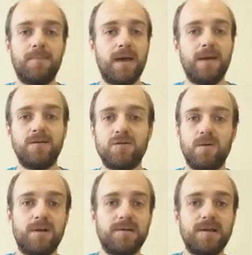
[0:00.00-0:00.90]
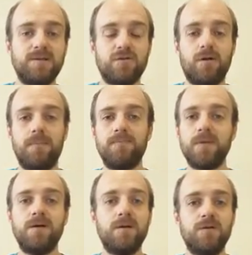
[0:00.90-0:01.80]
page as well as Instagram.
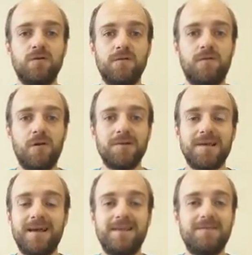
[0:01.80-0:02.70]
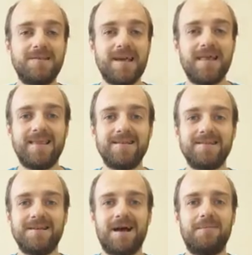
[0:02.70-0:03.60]
So you can follow us there and even send
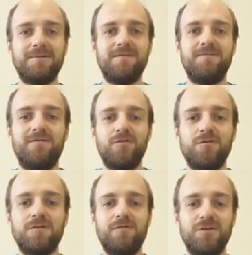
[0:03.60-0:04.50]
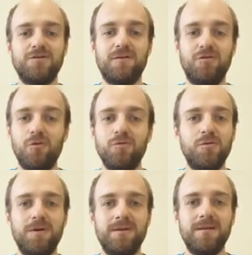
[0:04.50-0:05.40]
us some photos and videos of you
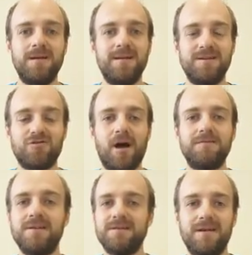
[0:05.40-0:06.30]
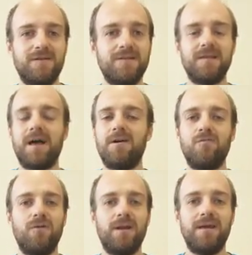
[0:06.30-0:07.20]
doing these crafts and activities, and that
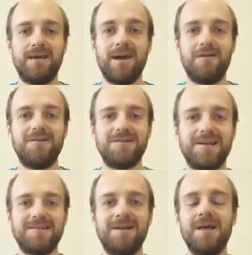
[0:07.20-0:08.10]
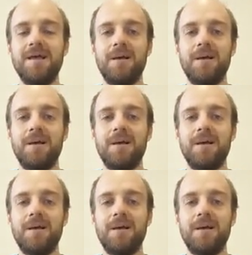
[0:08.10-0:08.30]
really encourages us.